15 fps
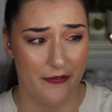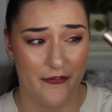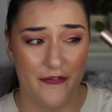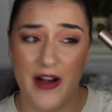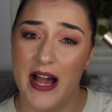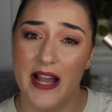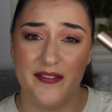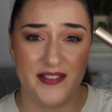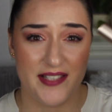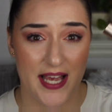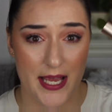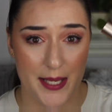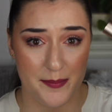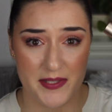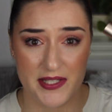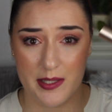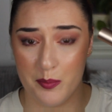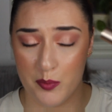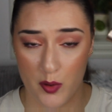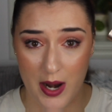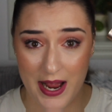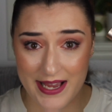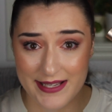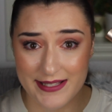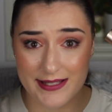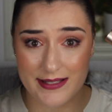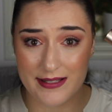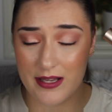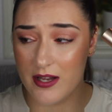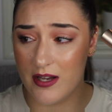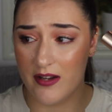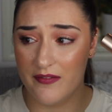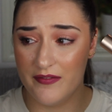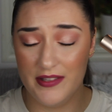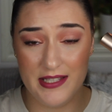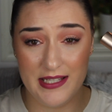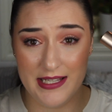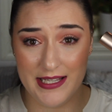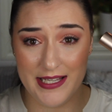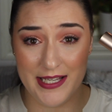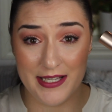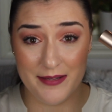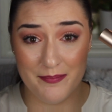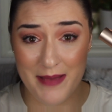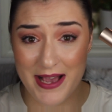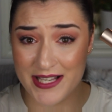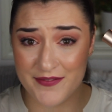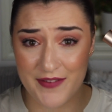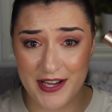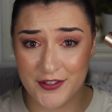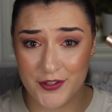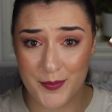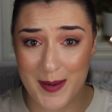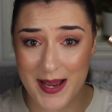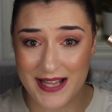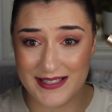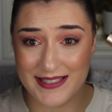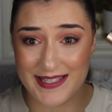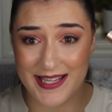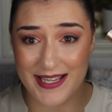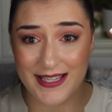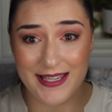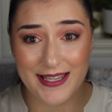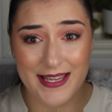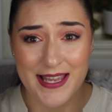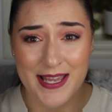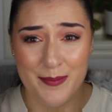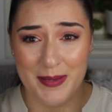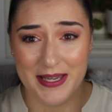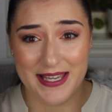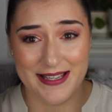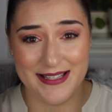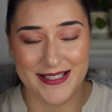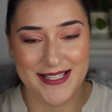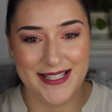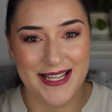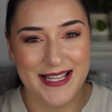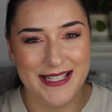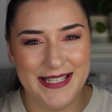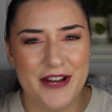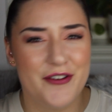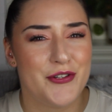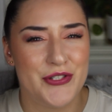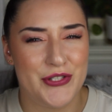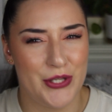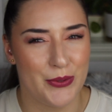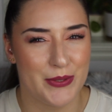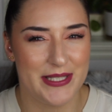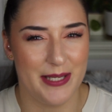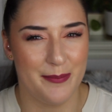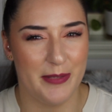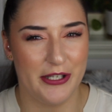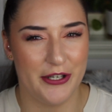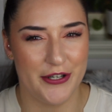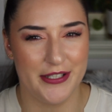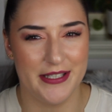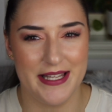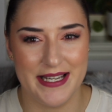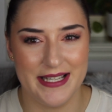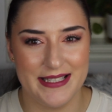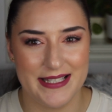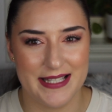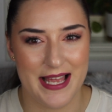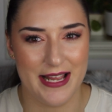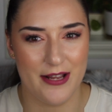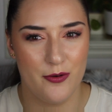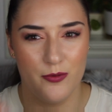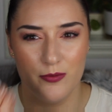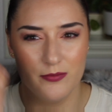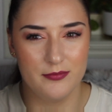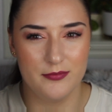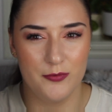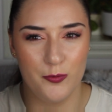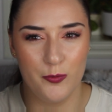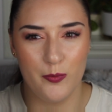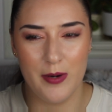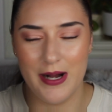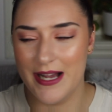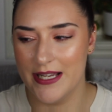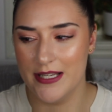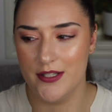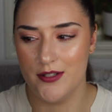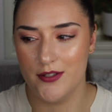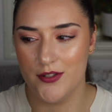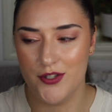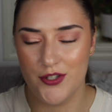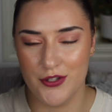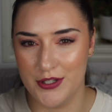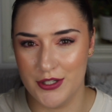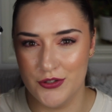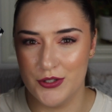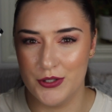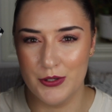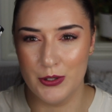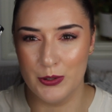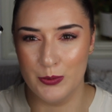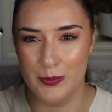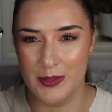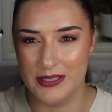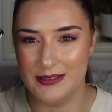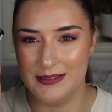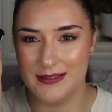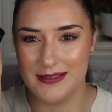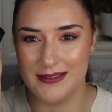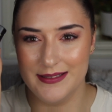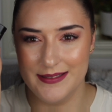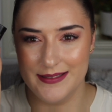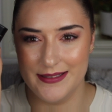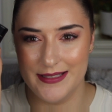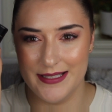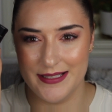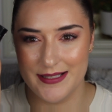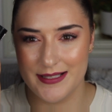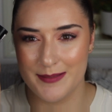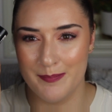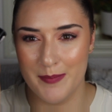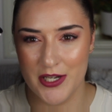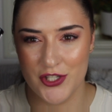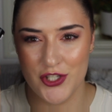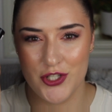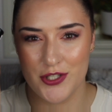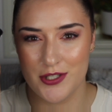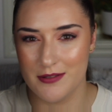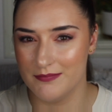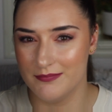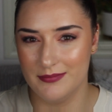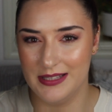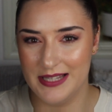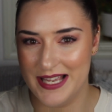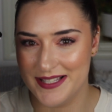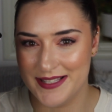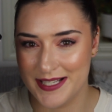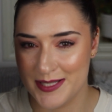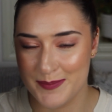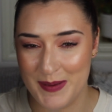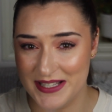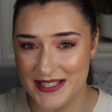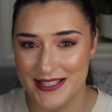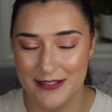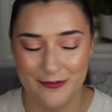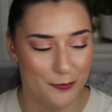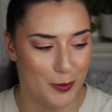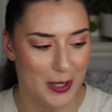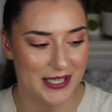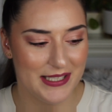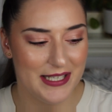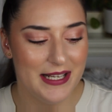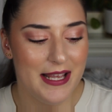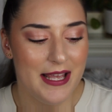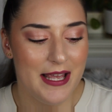5 times the price of the MaxFactor Pan Stik, because they are so similar that it's like, why shouldn't you go with this much less expensive one?